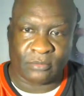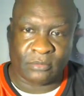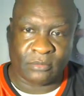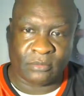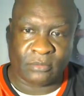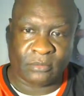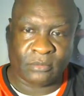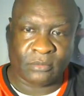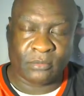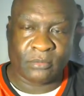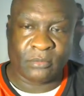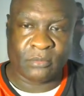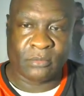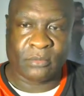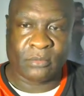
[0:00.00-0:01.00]

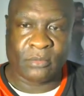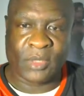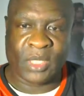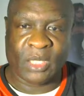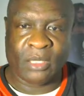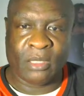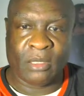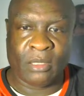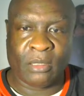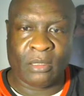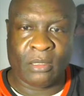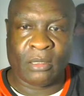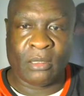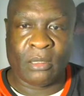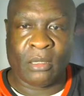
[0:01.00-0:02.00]

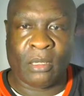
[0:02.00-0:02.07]
(no one is talking)